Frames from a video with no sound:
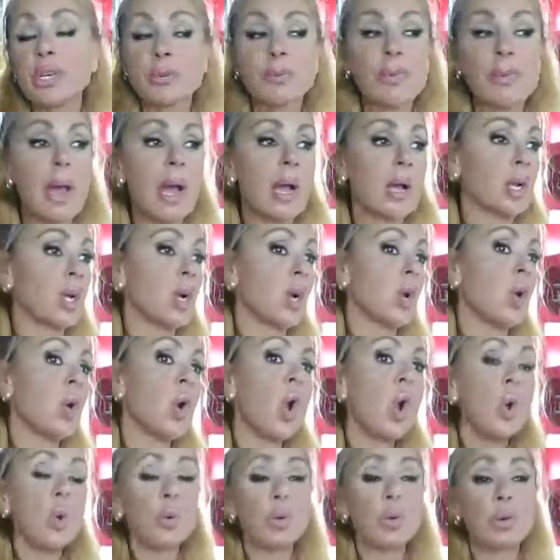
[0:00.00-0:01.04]
tobacco,
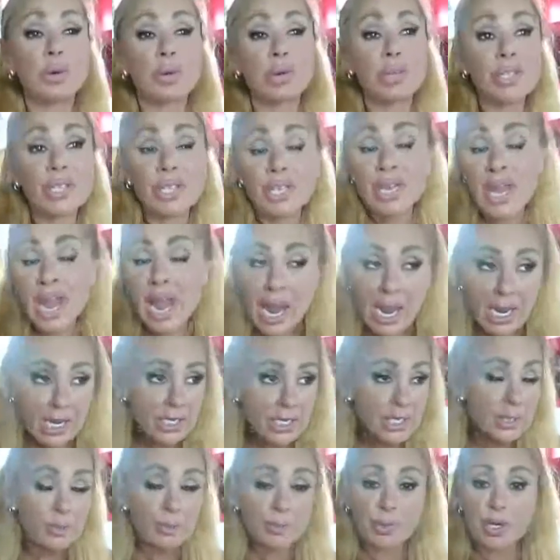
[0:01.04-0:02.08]
whether it's an
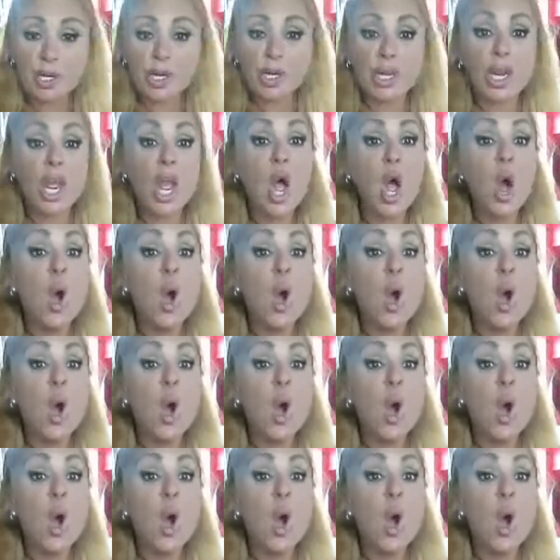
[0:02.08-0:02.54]
aspirin.